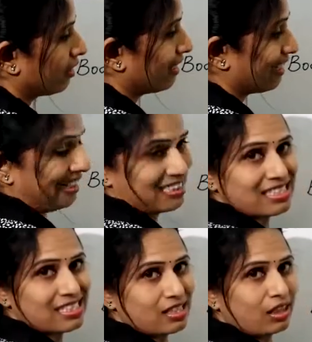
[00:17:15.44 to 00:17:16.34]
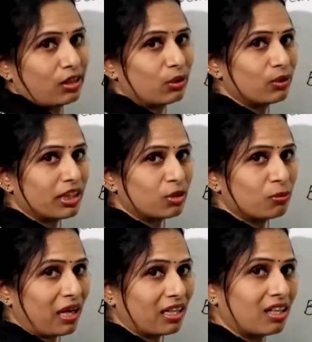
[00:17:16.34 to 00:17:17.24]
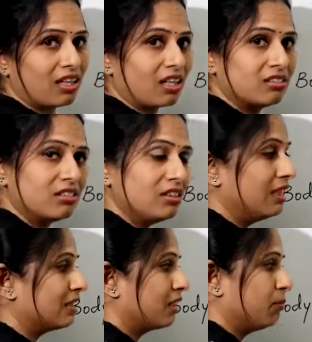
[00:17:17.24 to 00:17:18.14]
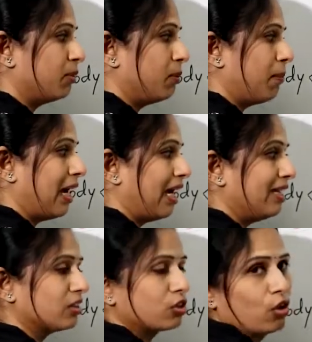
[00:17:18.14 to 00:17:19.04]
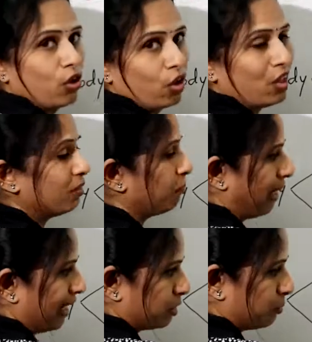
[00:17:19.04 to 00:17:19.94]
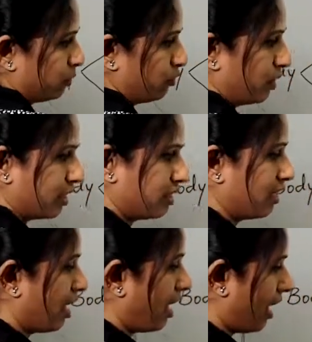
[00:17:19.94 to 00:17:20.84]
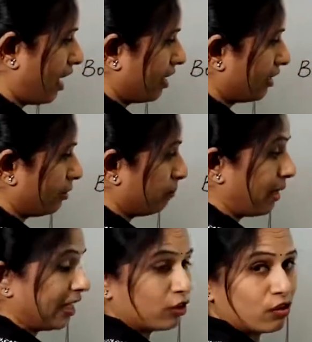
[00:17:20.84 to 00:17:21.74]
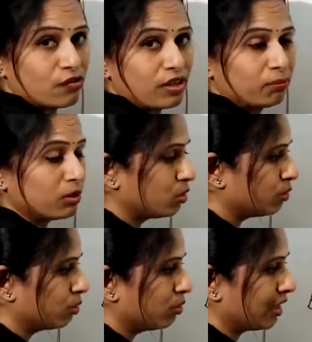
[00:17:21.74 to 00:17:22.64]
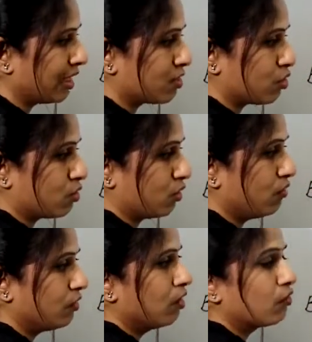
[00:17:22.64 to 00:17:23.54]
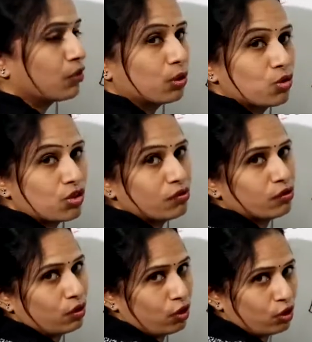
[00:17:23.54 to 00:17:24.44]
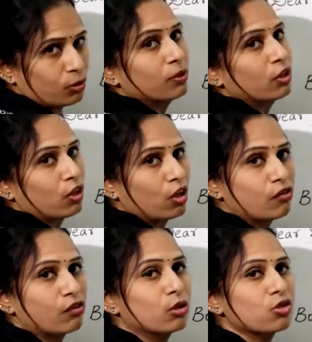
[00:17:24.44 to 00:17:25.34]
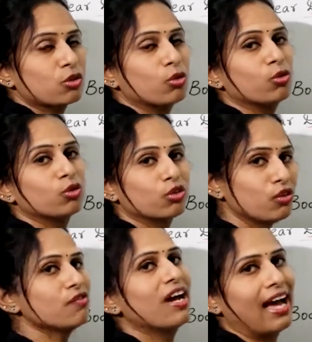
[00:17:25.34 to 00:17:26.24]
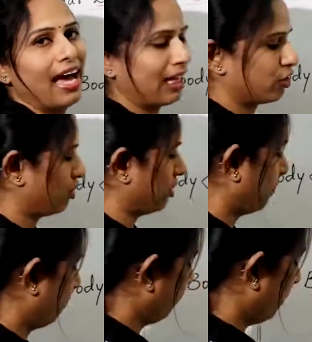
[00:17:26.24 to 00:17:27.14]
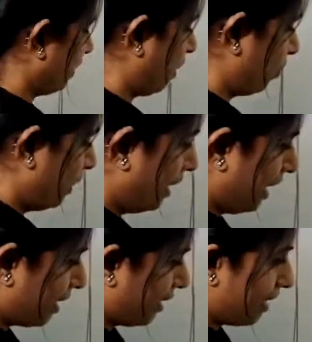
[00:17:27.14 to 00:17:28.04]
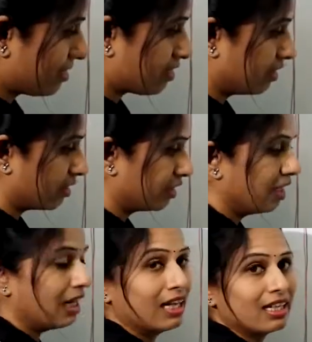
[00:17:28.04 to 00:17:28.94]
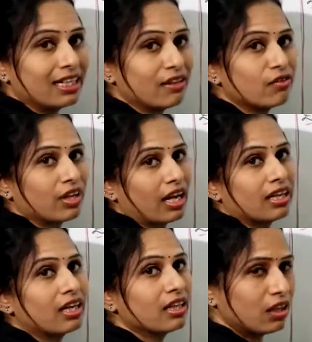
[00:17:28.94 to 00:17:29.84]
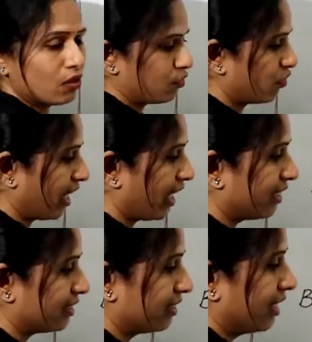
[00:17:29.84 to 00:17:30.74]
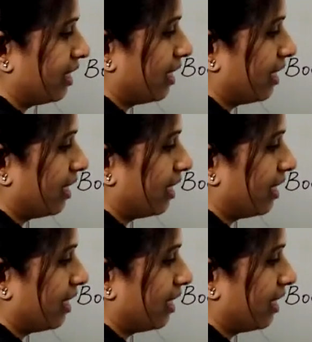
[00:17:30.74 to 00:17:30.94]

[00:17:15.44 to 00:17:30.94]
the tense. You need to maintain either simple past or past perfect. And paragraph number 2 consists of future follow-up, your future course of action. Now, at last here, a leave-taking phrase.